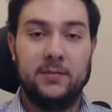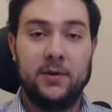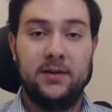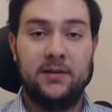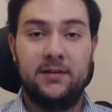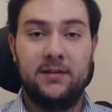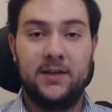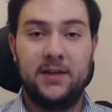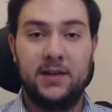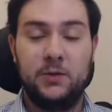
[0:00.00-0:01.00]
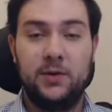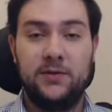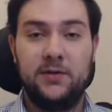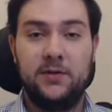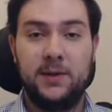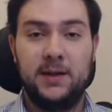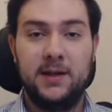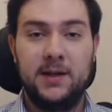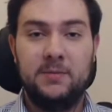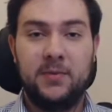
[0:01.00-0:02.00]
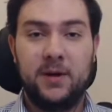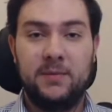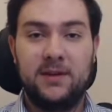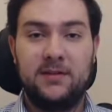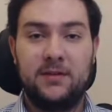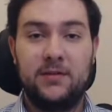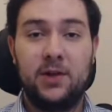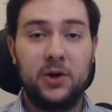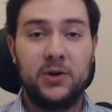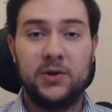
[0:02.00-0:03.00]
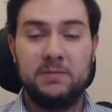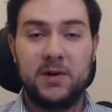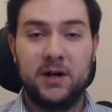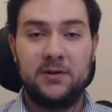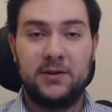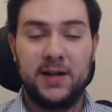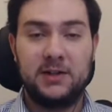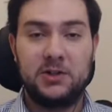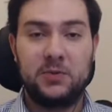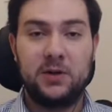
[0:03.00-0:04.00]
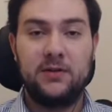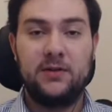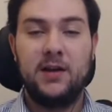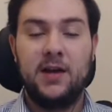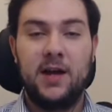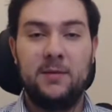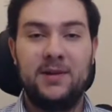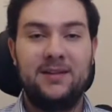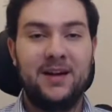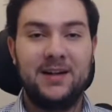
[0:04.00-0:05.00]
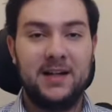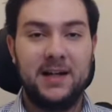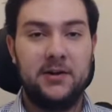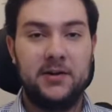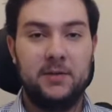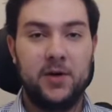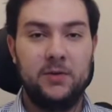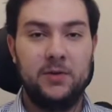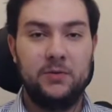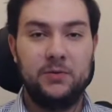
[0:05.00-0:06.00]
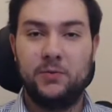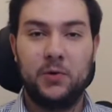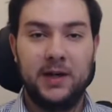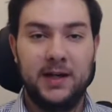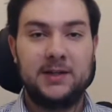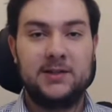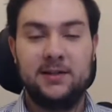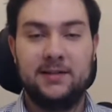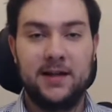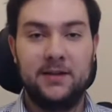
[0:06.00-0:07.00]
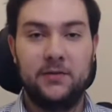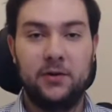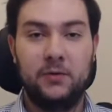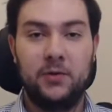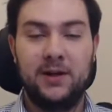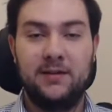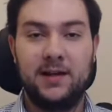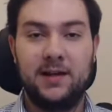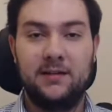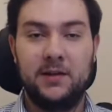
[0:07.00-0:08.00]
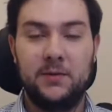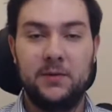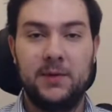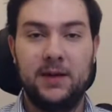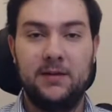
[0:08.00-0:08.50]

Boris has said that he wants to be Prime Minister for longer than Margaret Thatcher was, uh, but it's unclear at the moment what he actually stands for and what his legacy will be.